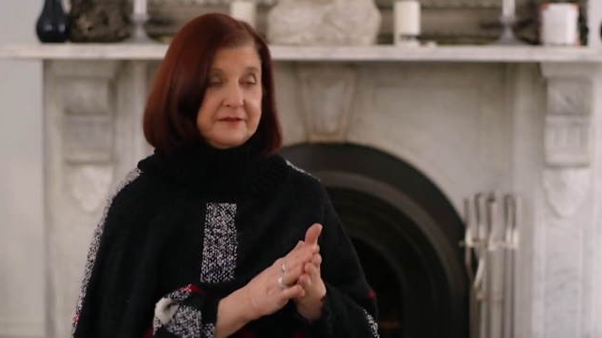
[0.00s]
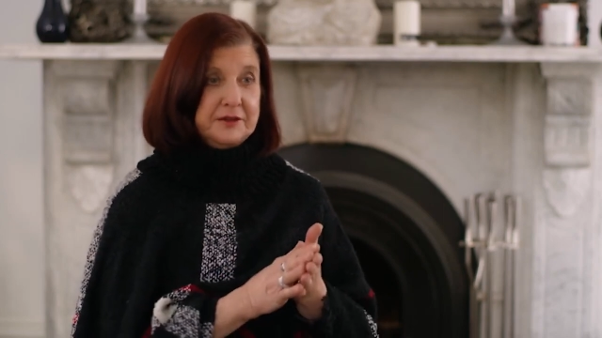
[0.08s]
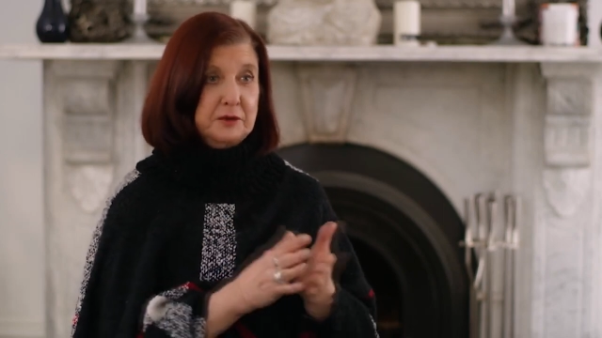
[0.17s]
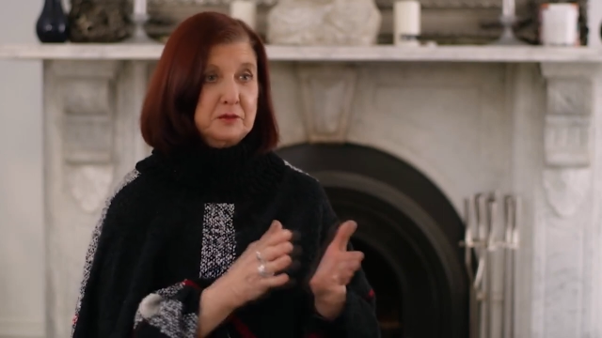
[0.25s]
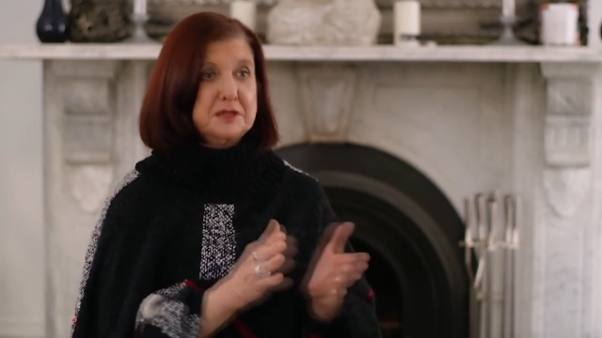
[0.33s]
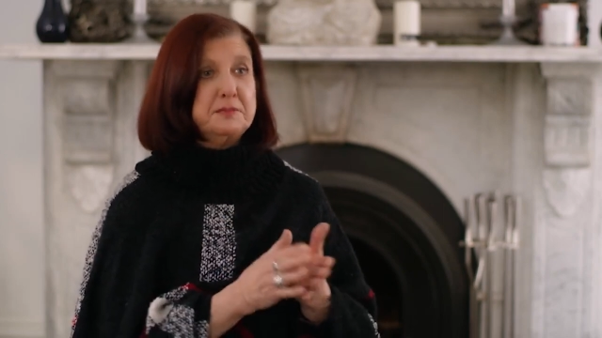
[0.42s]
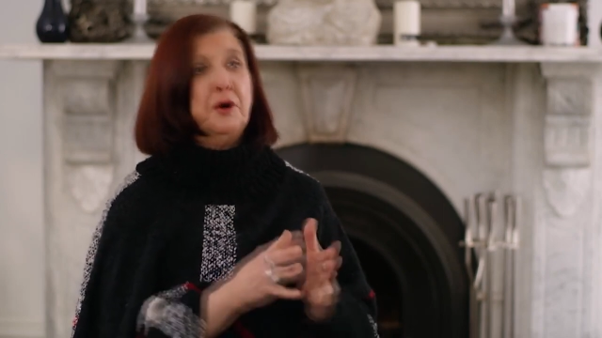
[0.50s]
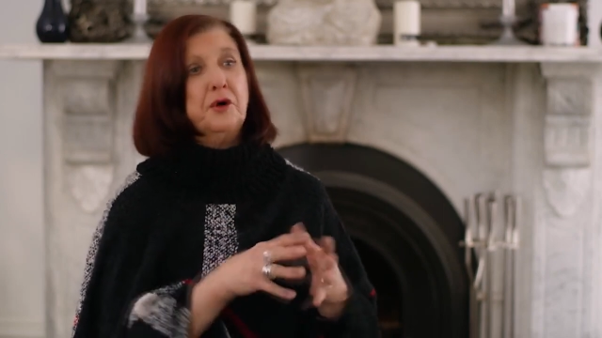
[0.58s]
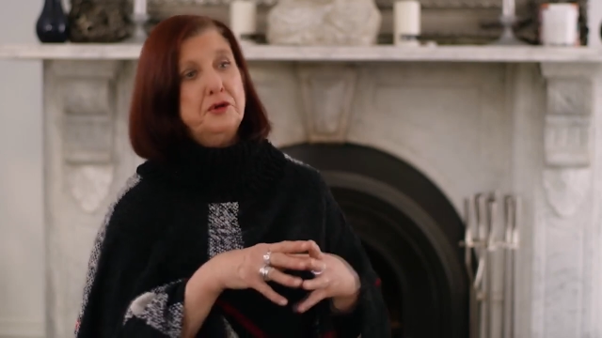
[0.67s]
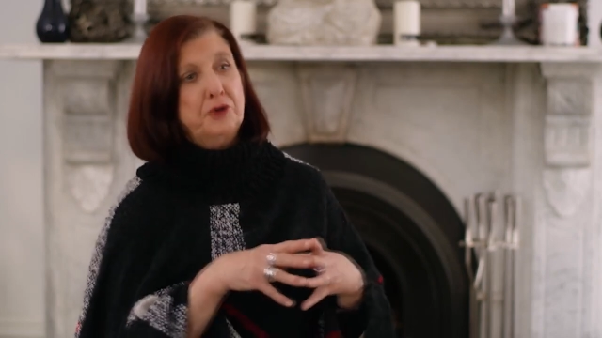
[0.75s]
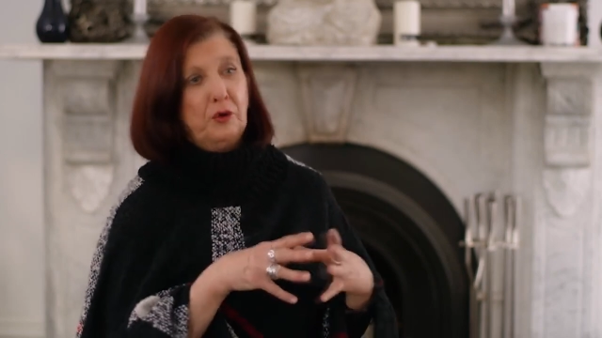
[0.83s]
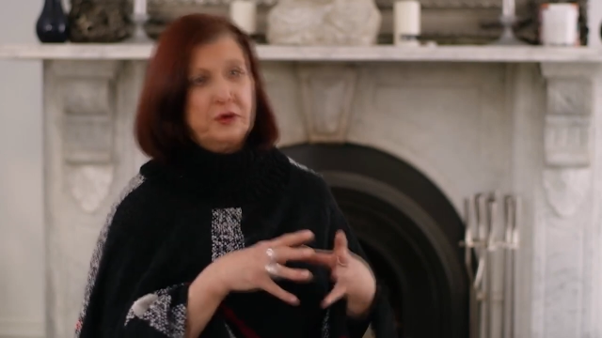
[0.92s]
that was more
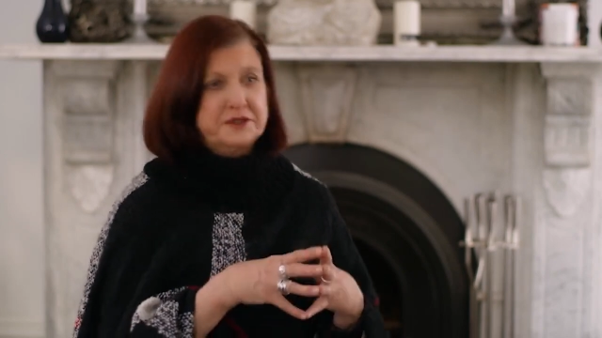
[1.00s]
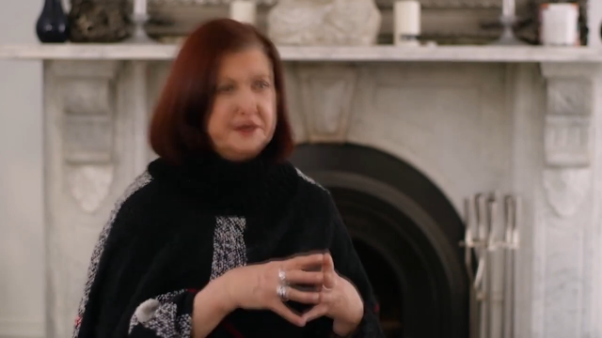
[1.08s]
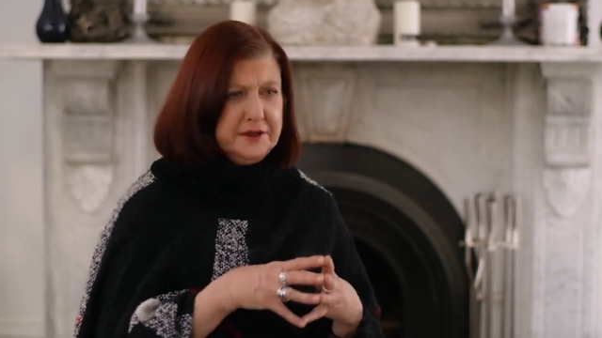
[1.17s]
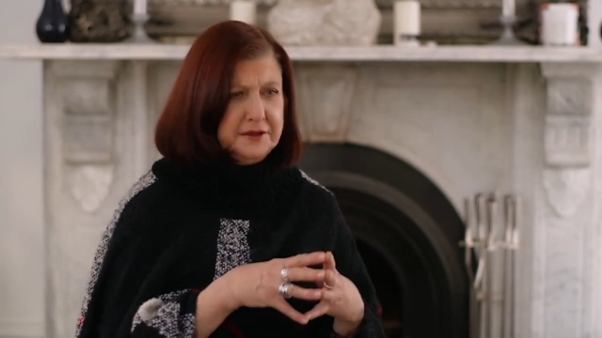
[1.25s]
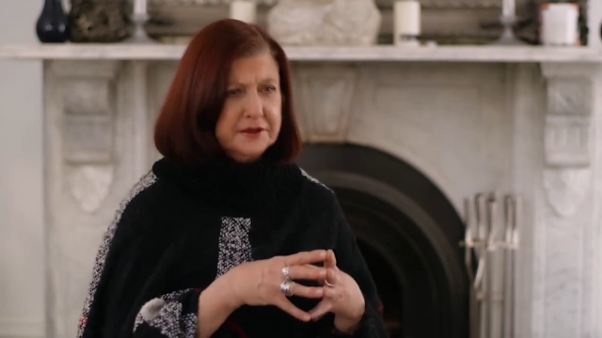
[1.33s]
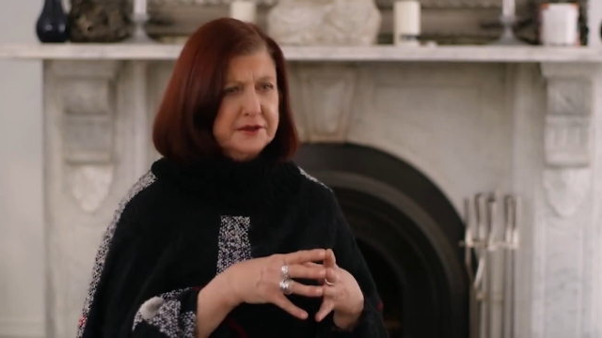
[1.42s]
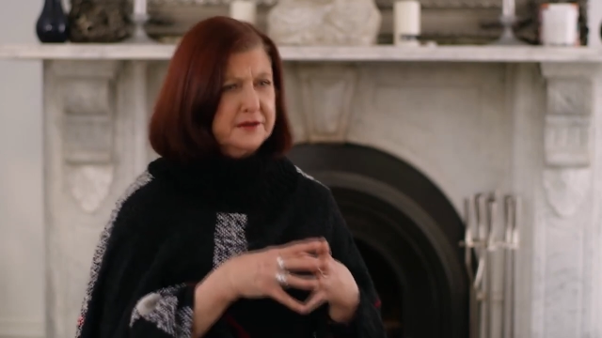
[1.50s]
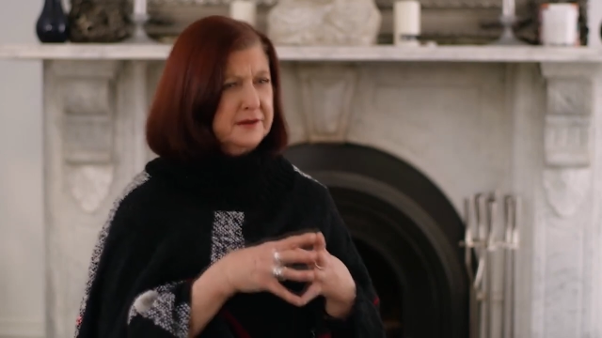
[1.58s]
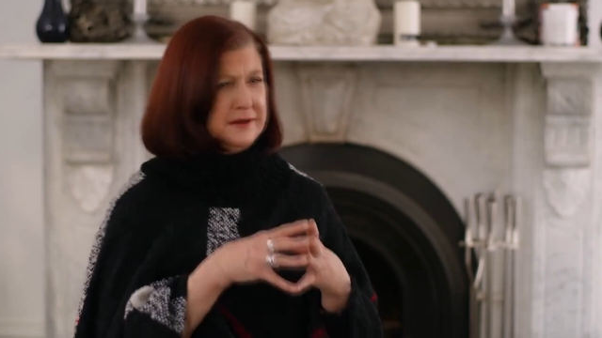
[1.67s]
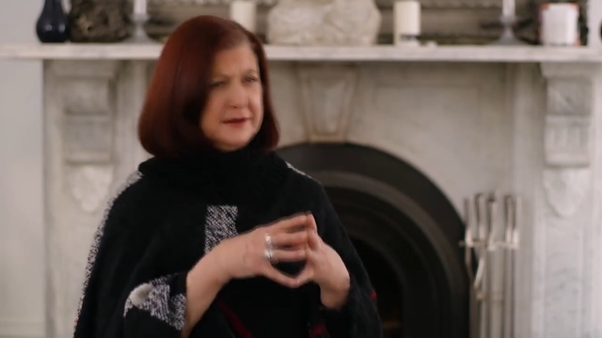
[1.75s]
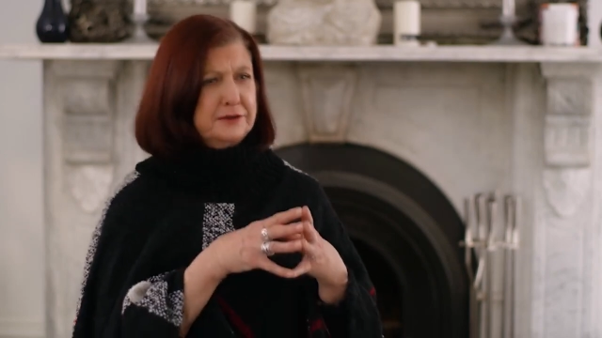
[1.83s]
naughty than